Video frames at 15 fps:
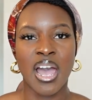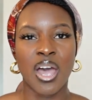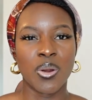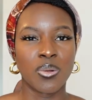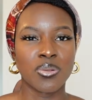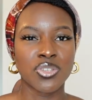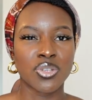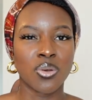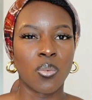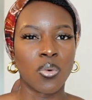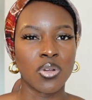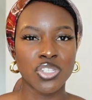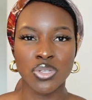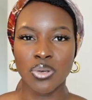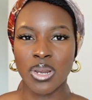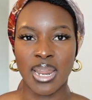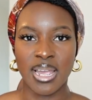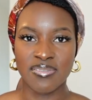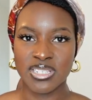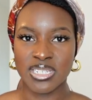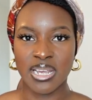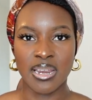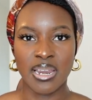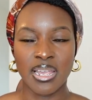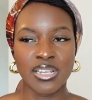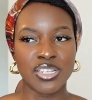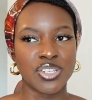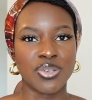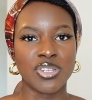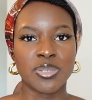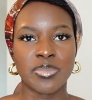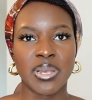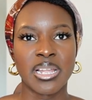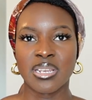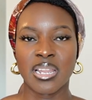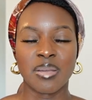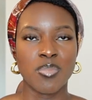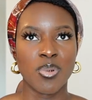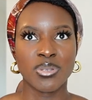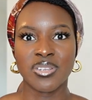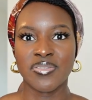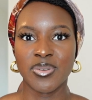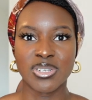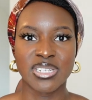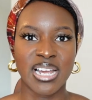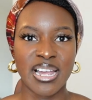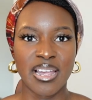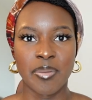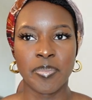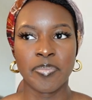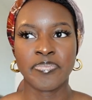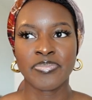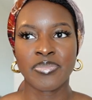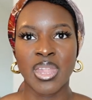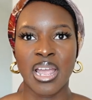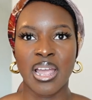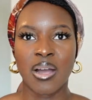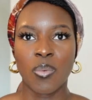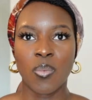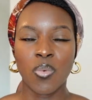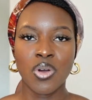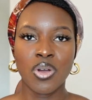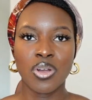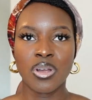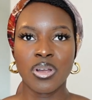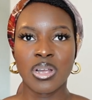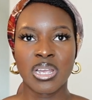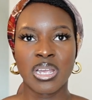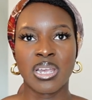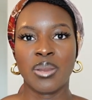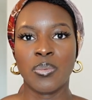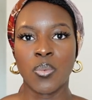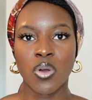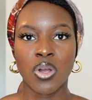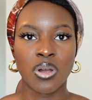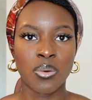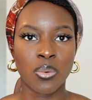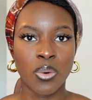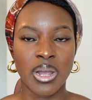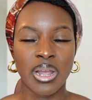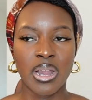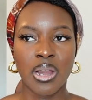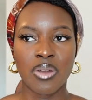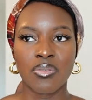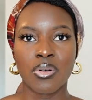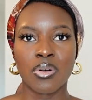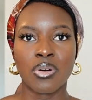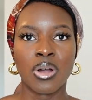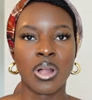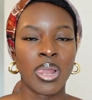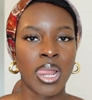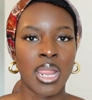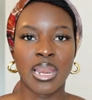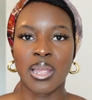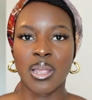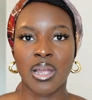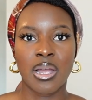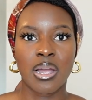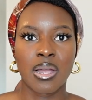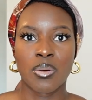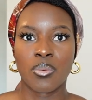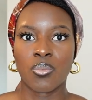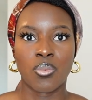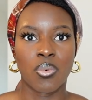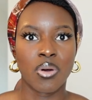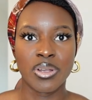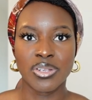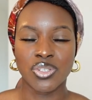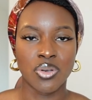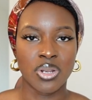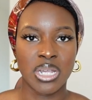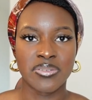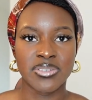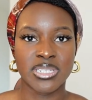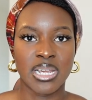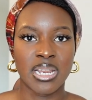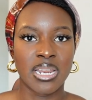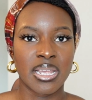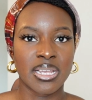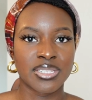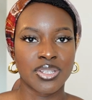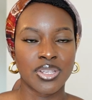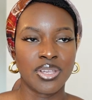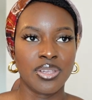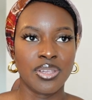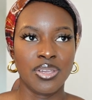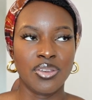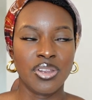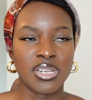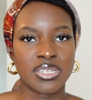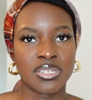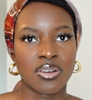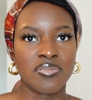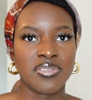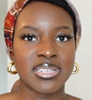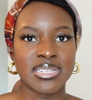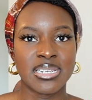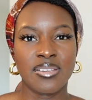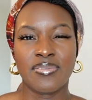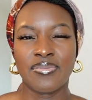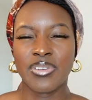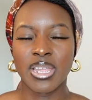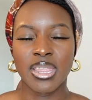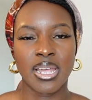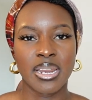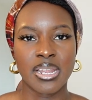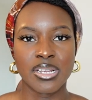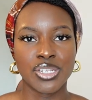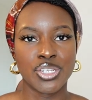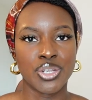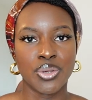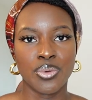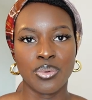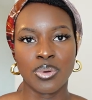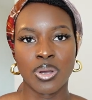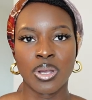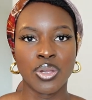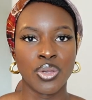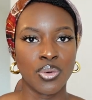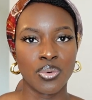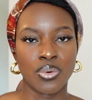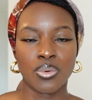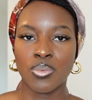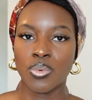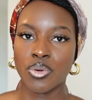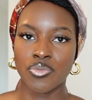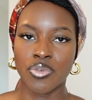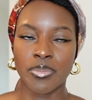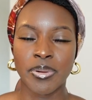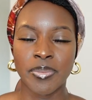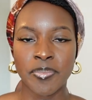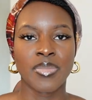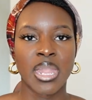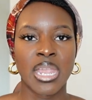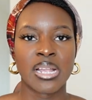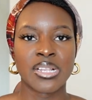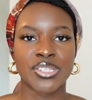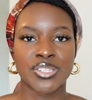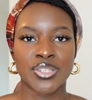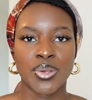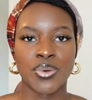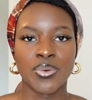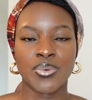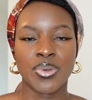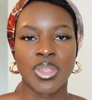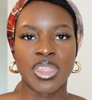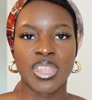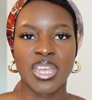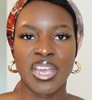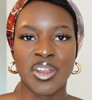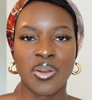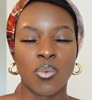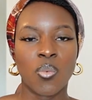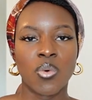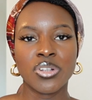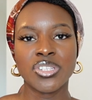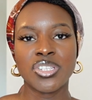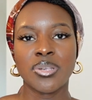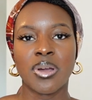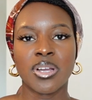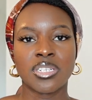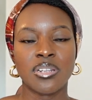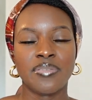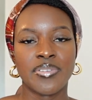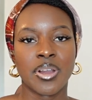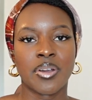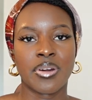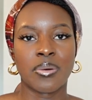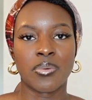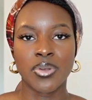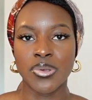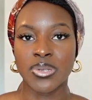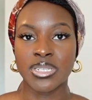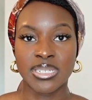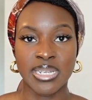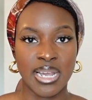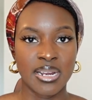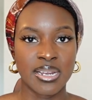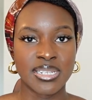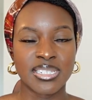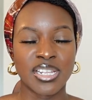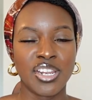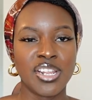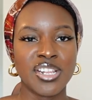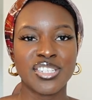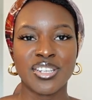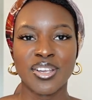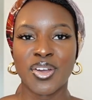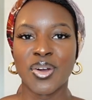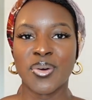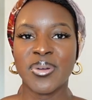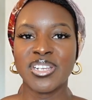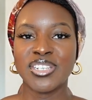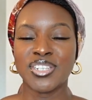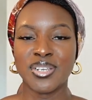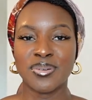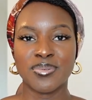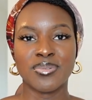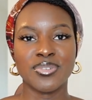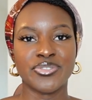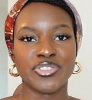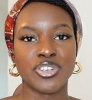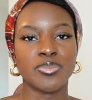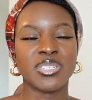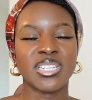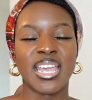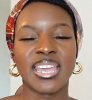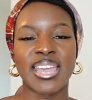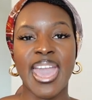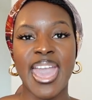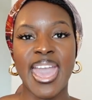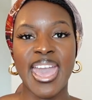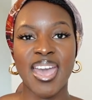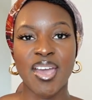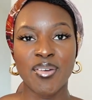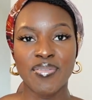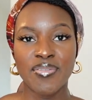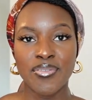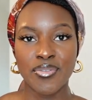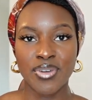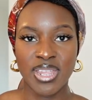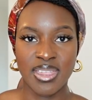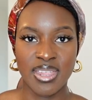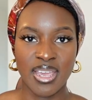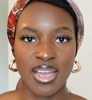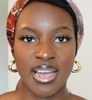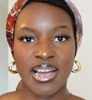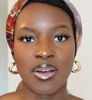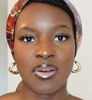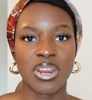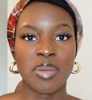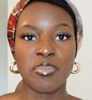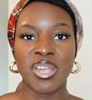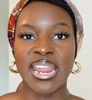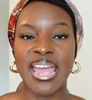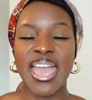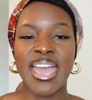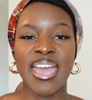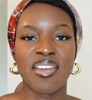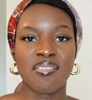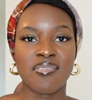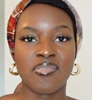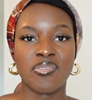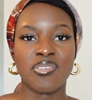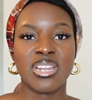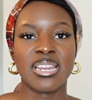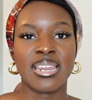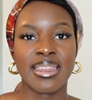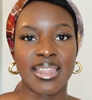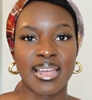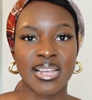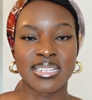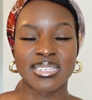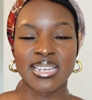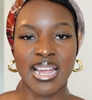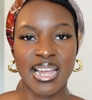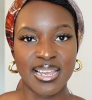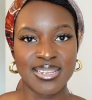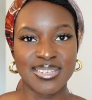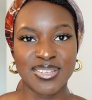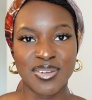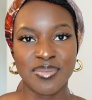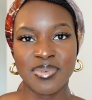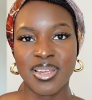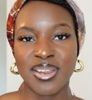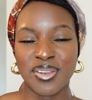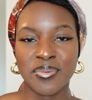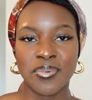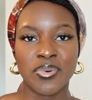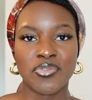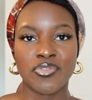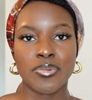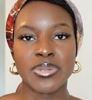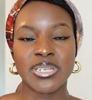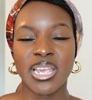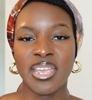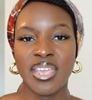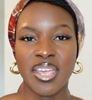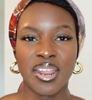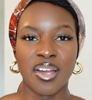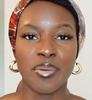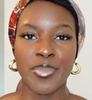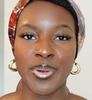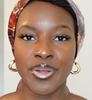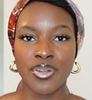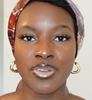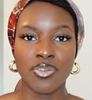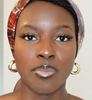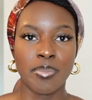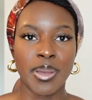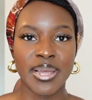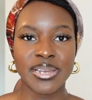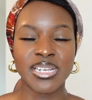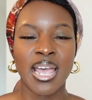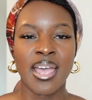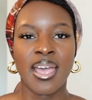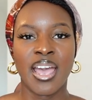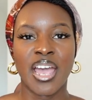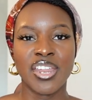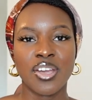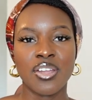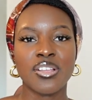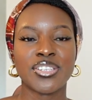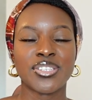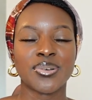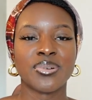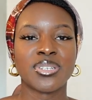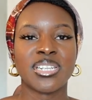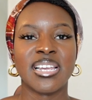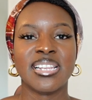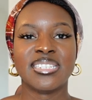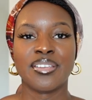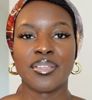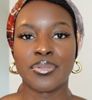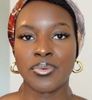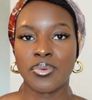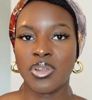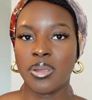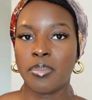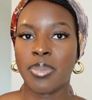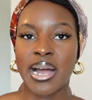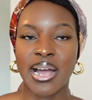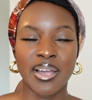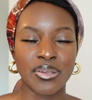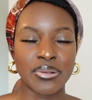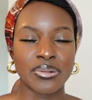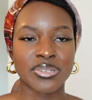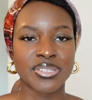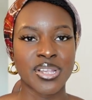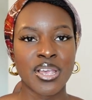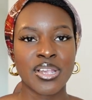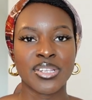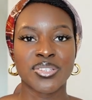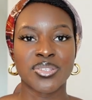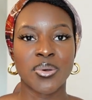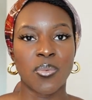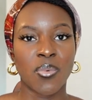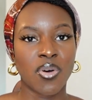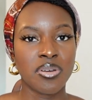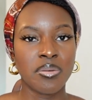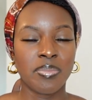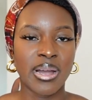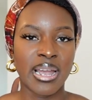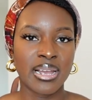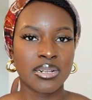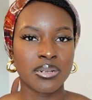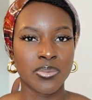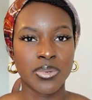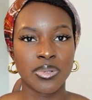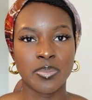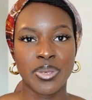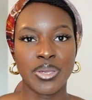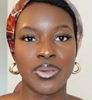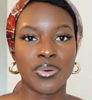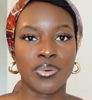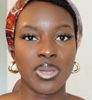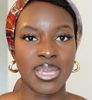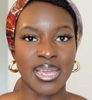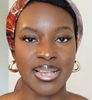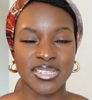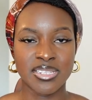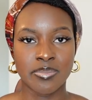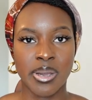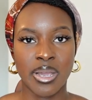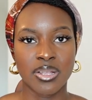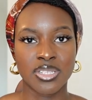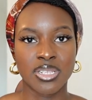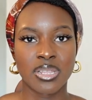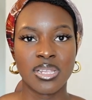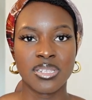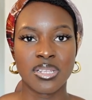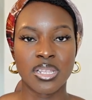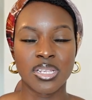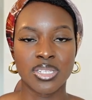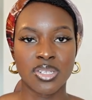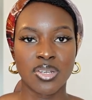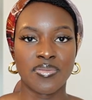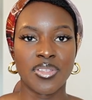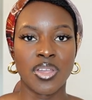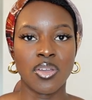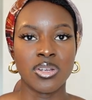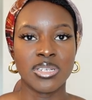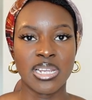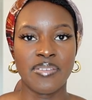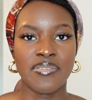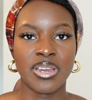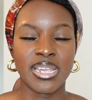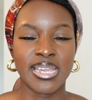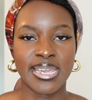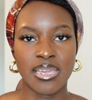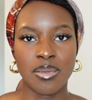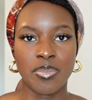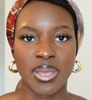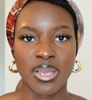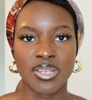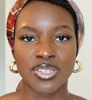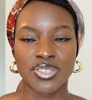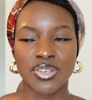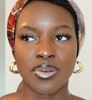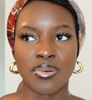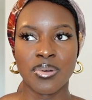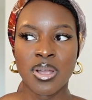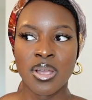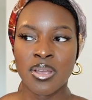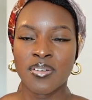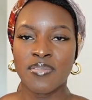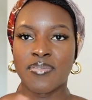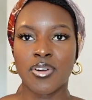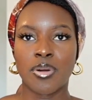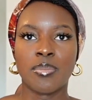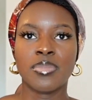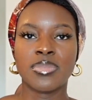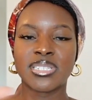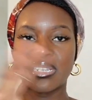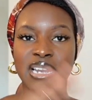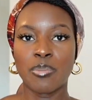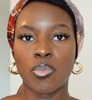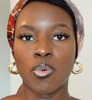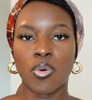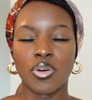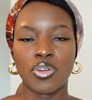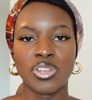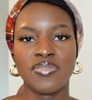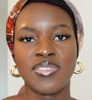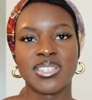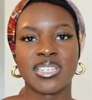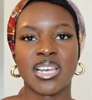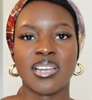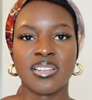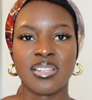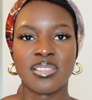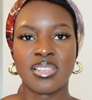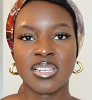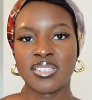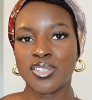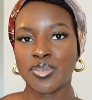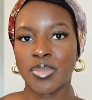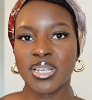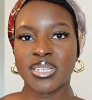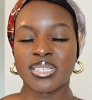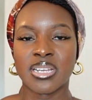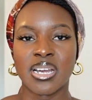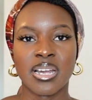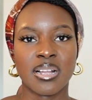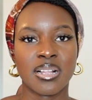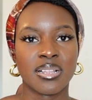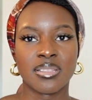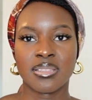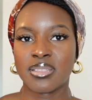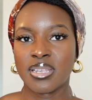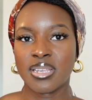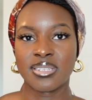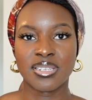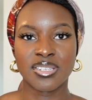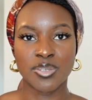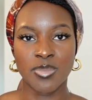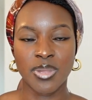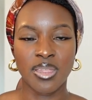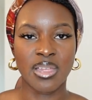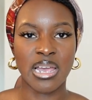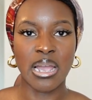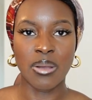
And also, what's your lifestyle like? Do you spend like most of your time at work, in workwear, or like, what is your lifestyle like? So you need to obviously fit that into your wardrobe. So then once you actually figure out what your style is, then you need to go into your wardrobe, take everything out, and I mean every last item in your wardrobe, take it out, put it on your bed, and you're going to sort it into three piles. So one pile will be your yes pile. So these are the stuff that you're definitely keeping. So from step one, you've decided, this is my style, this is something that